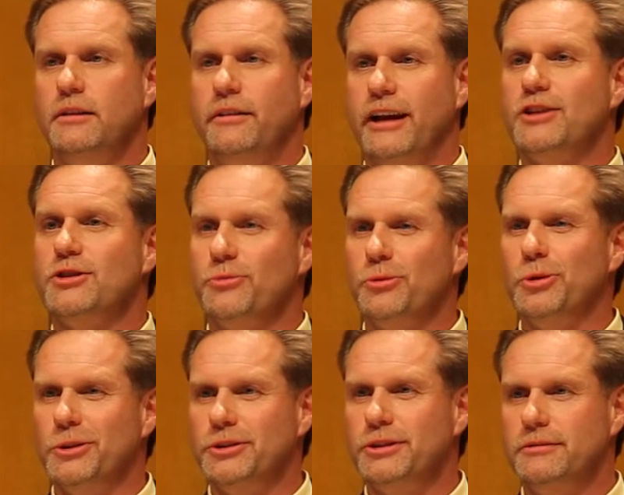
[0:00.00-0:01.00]
That's the
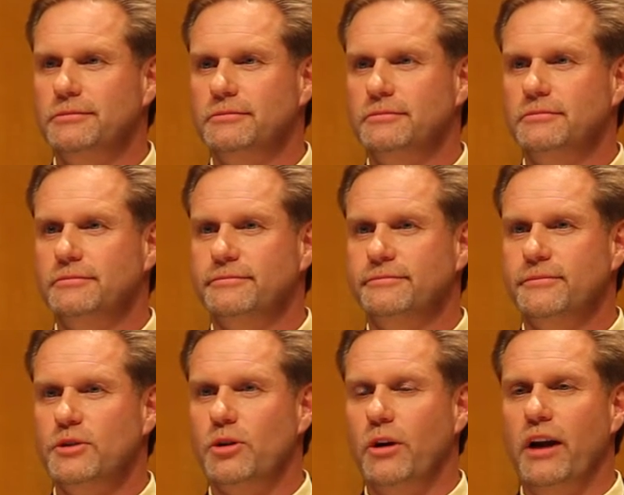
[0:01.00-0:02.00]
rules.
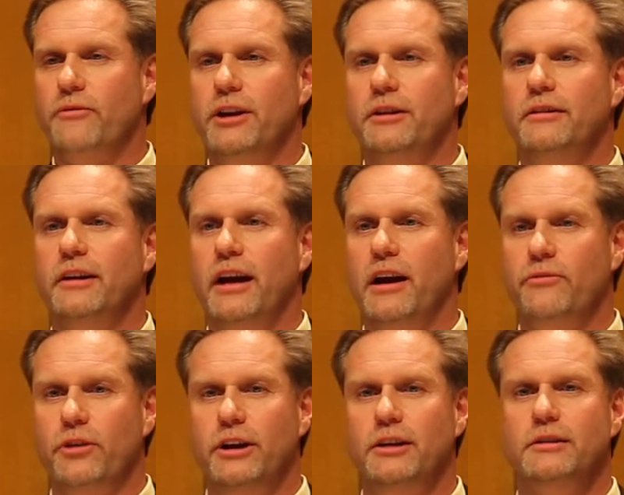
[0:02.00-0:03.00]
So
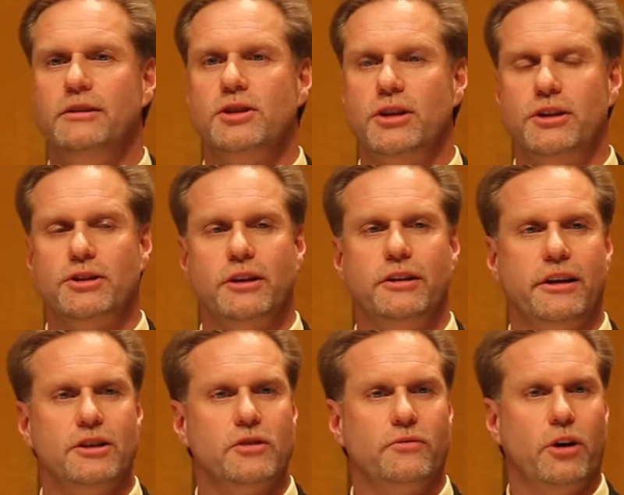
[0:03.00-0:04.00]
every citizen
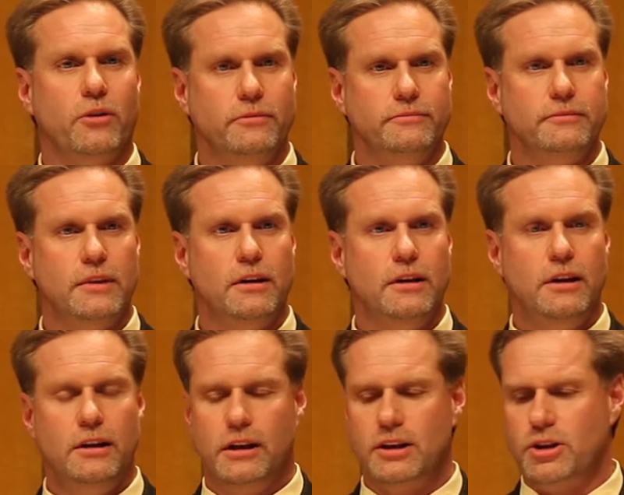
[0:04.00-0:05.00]
gets a vote.
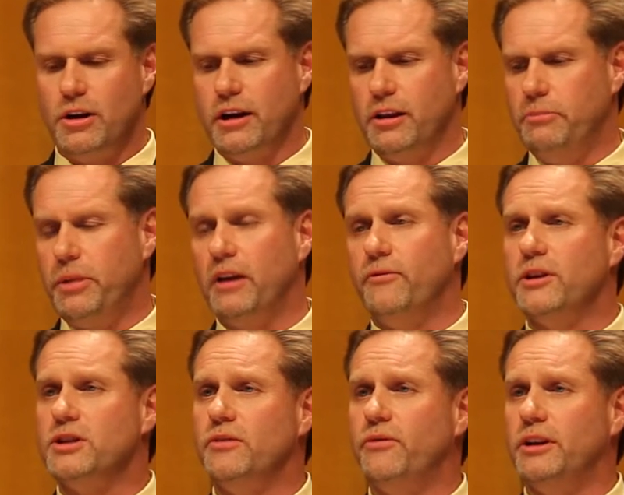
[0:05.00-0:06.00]
Let's talk of the
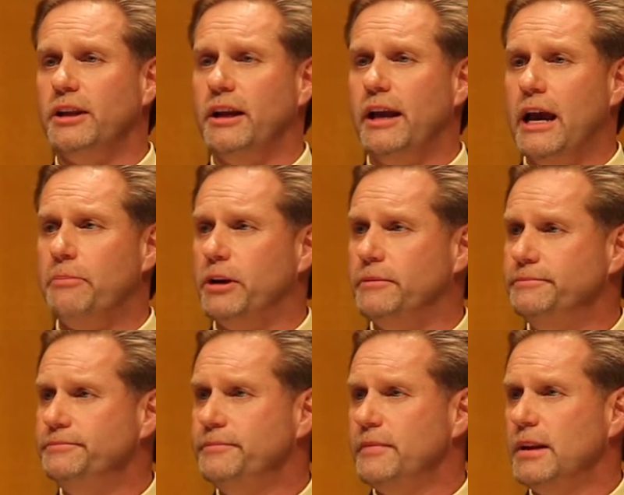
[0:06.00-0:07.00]
benefits if it did
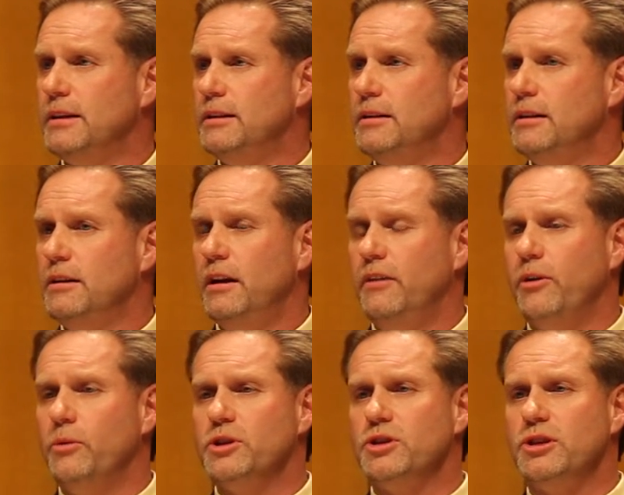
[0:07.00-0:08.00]
happen. If
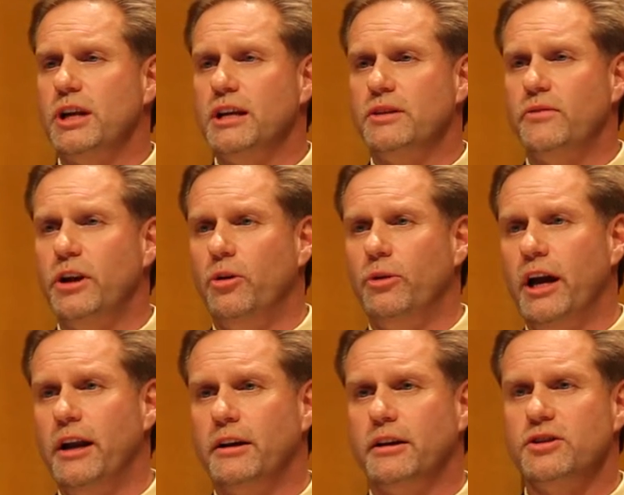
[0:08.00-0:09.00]
it was the size of an
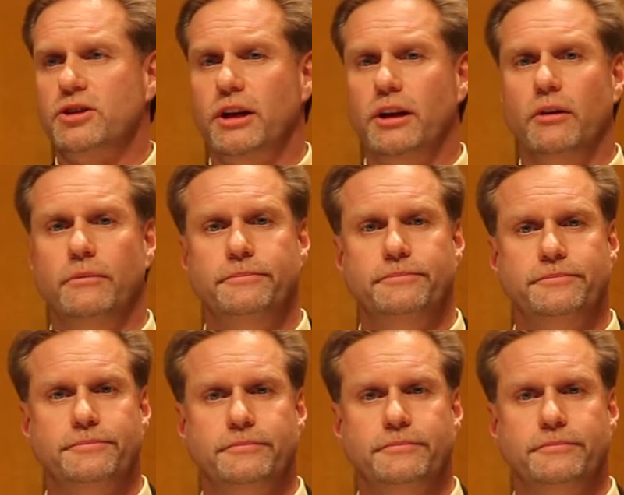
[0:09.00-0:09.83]
Oneida casino,